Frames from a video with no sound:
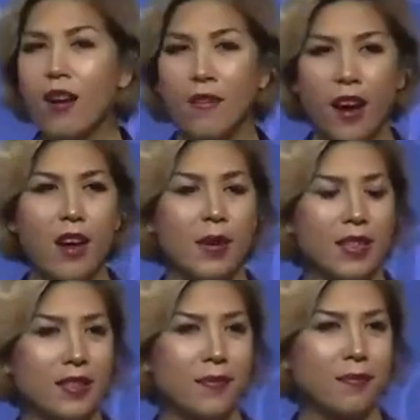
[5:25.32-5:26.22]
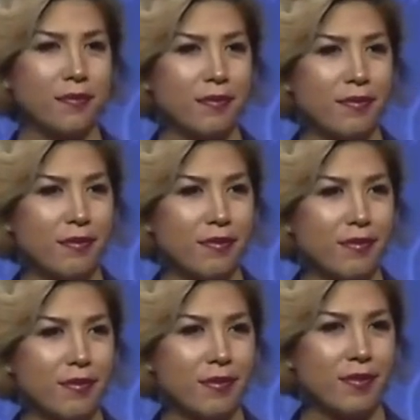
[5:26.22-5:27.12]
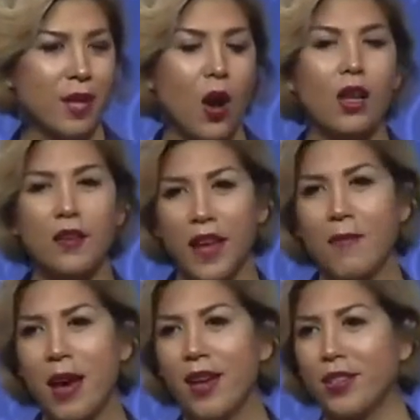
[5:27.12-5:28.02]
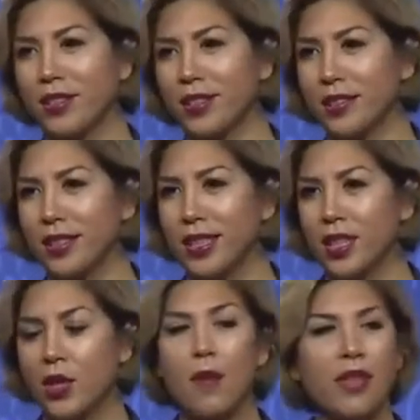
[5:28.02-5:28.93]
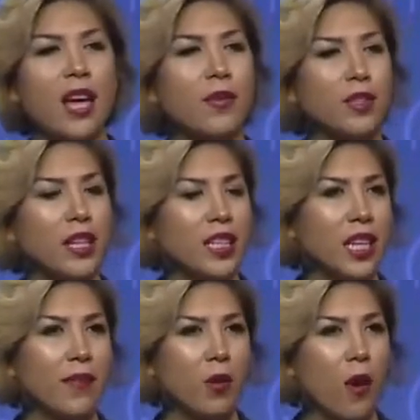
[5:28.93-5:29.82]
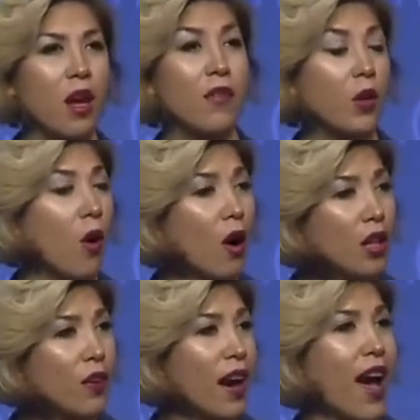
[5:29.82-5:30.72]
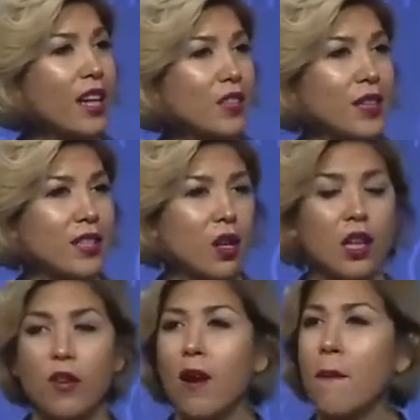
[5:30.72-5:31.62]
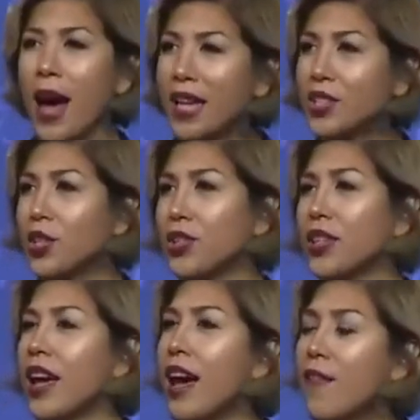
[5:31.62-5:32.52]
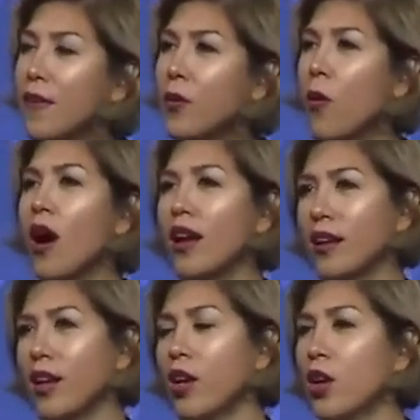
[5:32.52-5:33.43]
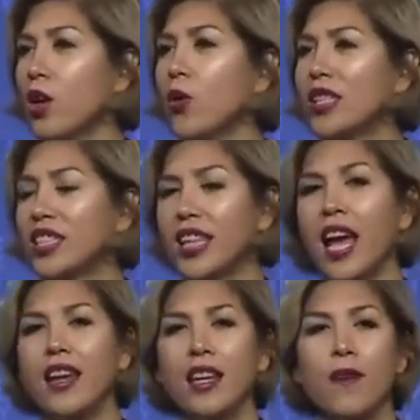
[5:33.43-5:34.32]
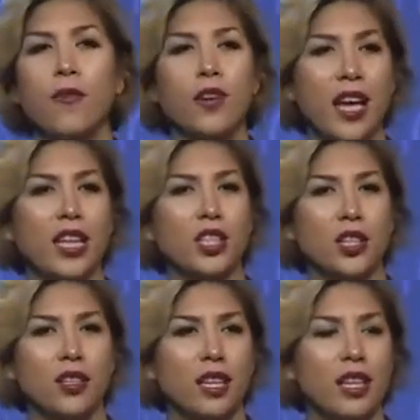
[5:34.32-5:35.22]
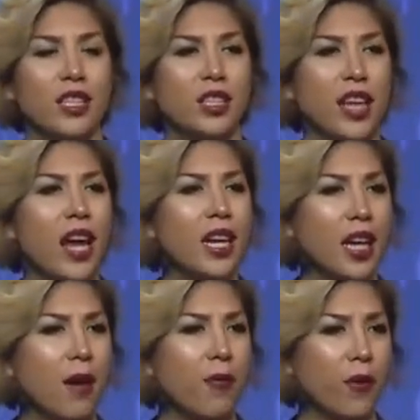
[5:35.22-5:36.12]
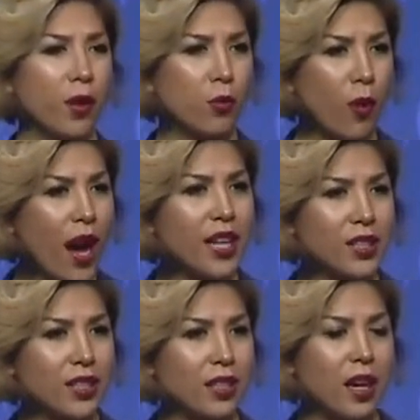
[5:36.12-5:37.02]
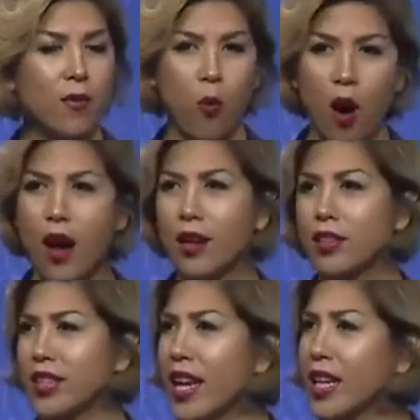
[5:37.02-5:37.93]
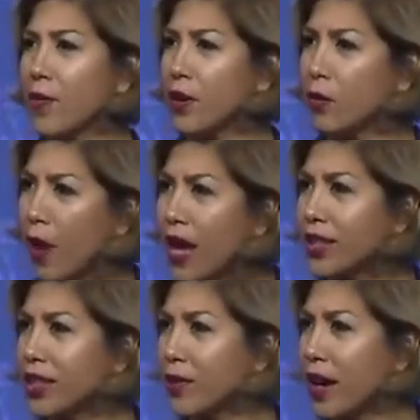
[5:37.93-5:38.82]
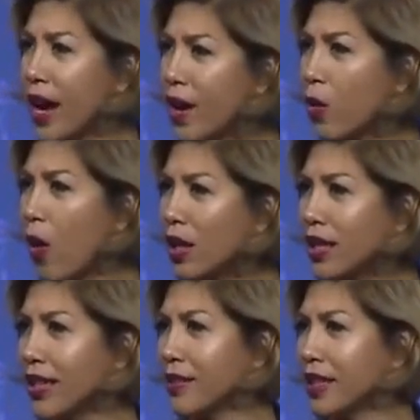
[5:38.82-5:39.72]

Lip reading: environment. All of that matters. So I'm thankful to each and every one of you, all of our activists, all of our ambassadors, everyone who is standing up for nature, standing up for the rights of water, standing up for the rights of our air quality,